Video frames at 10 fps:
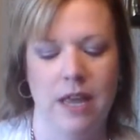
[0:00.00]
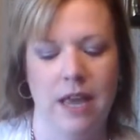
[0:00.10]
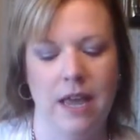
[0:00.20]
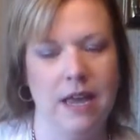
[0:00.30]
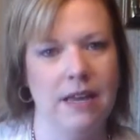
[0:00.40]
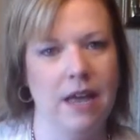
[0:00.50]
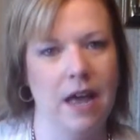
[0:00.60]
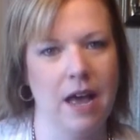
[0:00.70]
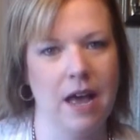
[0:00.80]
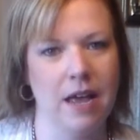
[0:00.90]
And
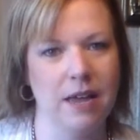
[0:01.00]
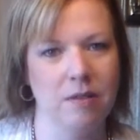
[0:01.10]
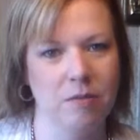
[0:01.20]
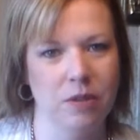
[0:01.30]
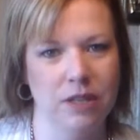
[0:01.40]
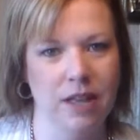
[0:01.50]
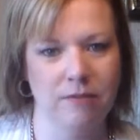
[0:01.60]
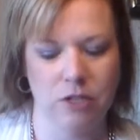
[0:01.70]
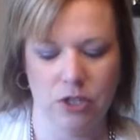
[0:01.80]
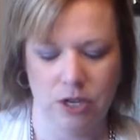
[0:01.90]
I would
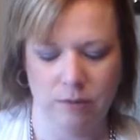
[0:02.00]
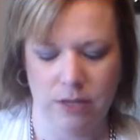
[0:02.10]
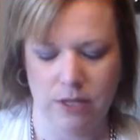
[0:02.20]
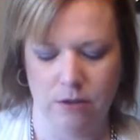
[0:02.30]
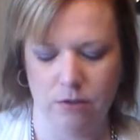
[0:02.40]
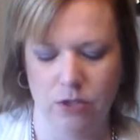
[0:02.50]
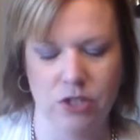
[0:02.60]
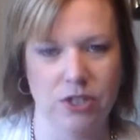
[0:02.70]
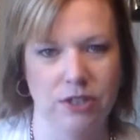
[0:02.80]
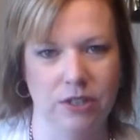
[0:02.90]
love to share with you
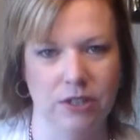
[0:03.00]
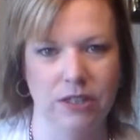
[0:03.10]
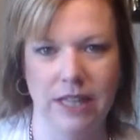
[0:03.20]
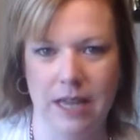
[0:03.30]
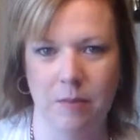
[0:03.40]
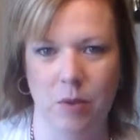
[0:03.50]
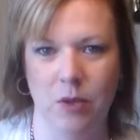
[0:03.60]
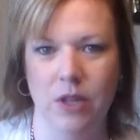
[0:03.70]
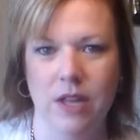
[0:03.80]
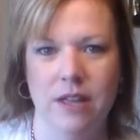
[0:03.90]
just a little
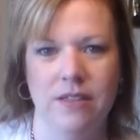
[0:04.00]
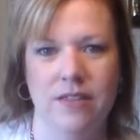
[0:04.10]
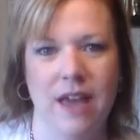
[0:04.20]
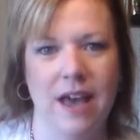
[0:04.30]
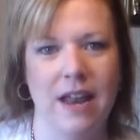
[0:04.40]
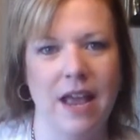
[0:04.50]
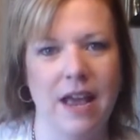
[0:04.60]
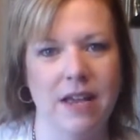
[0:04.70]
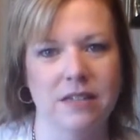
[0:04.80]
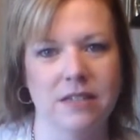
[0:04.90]
label that
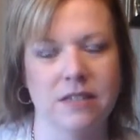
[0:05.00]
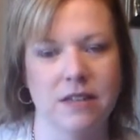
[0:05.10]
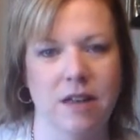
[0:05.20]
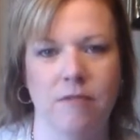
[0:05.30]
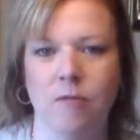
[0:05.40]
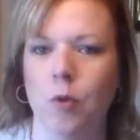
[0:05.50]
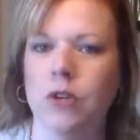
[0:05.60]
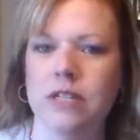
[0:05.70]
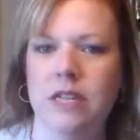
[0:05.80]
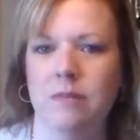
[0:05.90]
has a
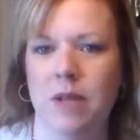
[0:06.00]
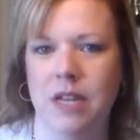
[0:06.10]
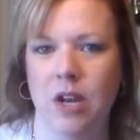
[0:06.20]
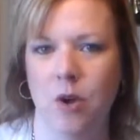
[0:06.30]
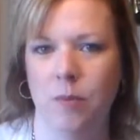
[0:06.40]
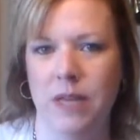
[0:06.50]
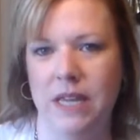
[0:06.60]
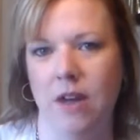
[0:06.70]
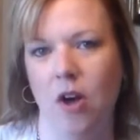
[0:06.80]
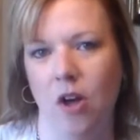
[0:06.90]
14-minute
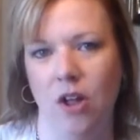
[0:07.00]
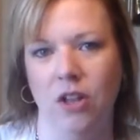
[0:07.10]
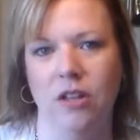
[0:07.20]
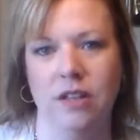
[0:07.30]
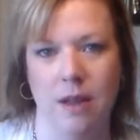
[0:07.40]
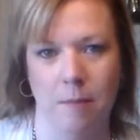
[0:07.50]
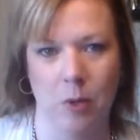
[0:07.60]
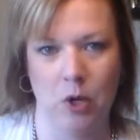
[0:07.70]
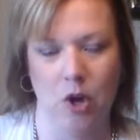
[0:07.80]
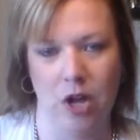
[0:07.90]
OP call
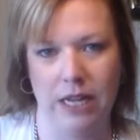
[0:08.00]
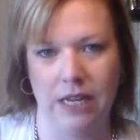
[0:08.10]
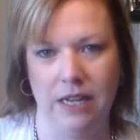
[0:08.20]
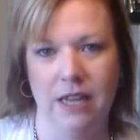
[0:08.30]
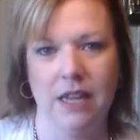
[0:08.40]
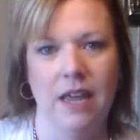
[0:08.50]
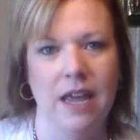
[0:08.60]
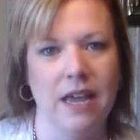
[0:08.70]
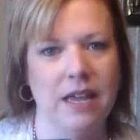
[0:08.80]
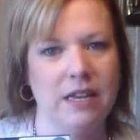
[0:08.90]
number on it.
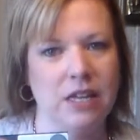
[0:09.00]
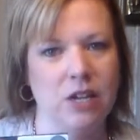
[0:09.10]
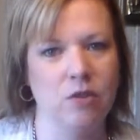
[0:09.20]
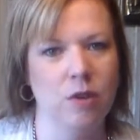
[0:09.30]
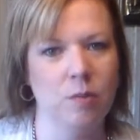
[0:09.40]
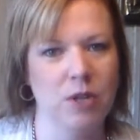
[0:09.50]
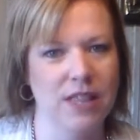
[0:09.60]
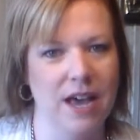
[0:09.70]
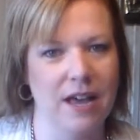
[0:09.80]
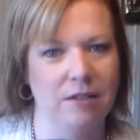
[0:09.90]
And you can put
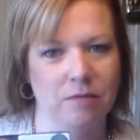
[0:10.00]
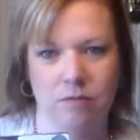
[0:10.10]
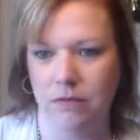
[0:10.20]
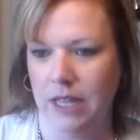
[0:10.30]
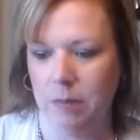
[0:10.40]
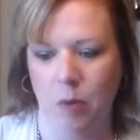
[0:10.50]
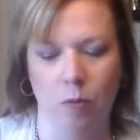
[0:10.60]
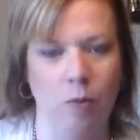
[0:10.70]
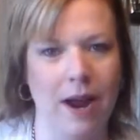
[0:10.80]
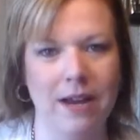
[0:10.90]
that label
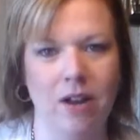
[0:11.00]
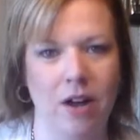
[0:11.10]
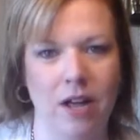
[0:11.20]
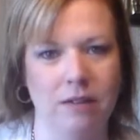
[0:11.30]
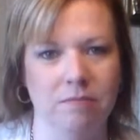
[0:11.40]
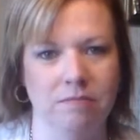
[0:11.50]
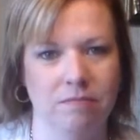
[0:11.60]
right on